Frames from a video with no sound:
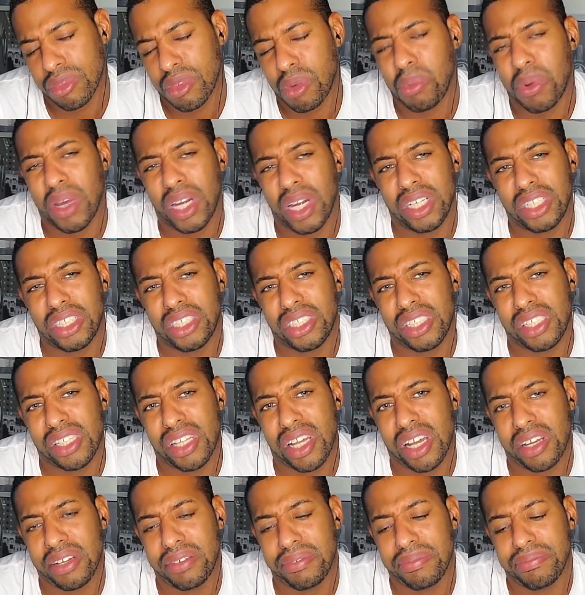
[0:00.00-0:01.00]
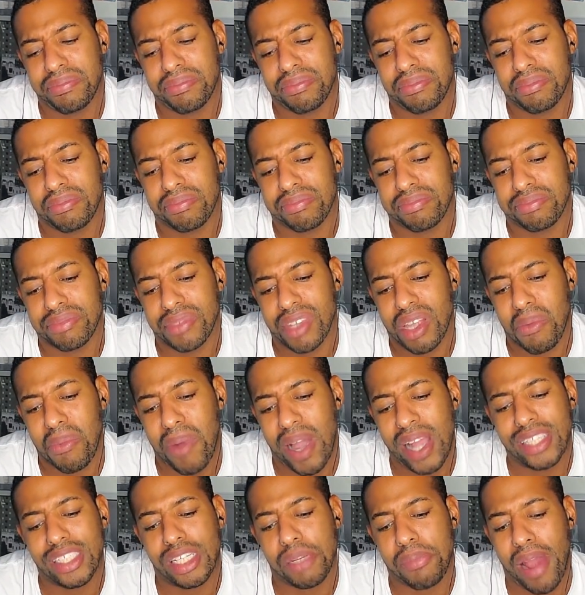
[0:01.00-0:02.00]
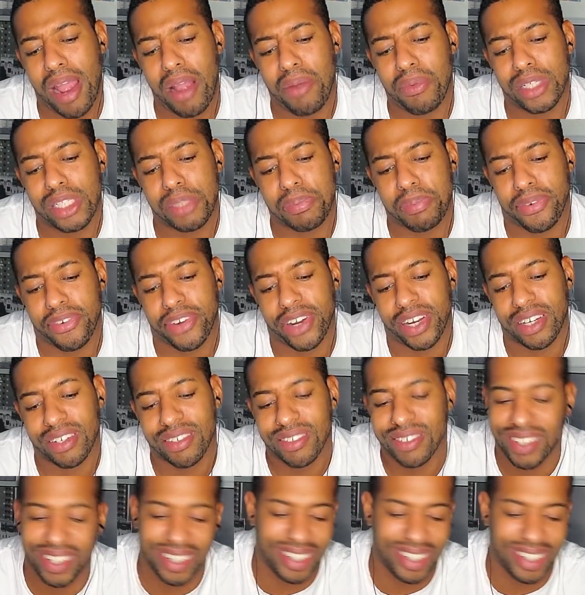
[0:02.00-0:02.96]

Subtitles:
What is she saying? Why is everybody whispering?